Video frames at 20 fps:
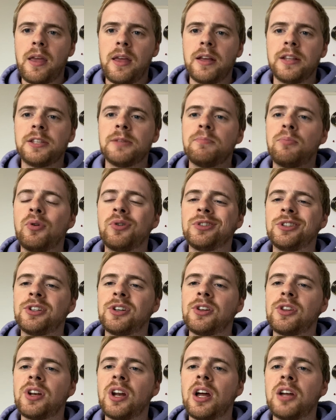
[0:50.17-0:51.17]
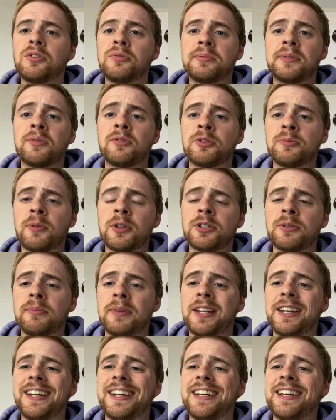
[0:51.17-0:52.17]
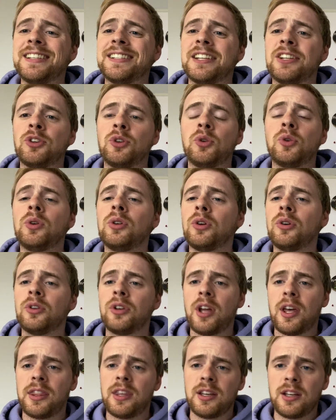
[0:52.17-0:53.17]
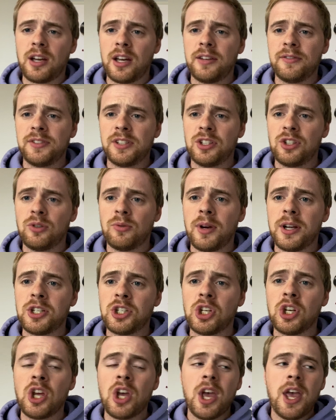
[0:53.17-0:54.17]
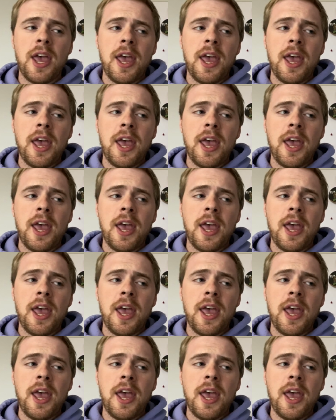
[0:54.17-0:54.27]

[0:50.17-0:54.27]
It's important to know that 100% responsibility is an all or nothing kind of situation.